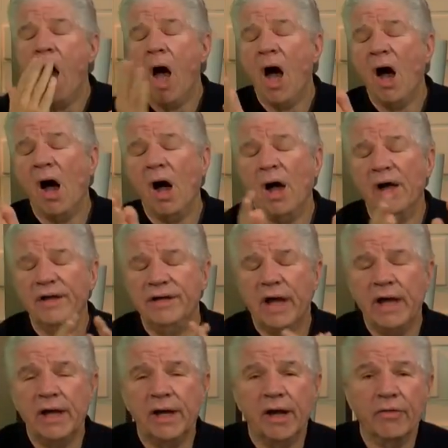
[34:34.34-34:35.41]
Oh,
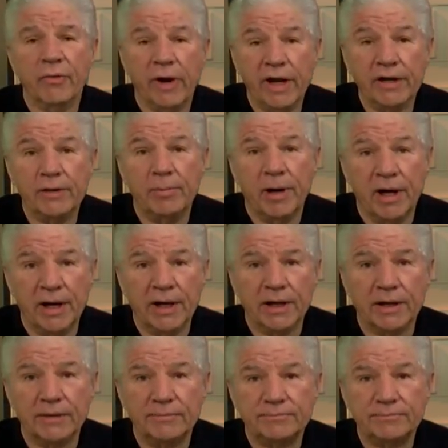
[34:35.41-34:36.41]
take another antibiotic.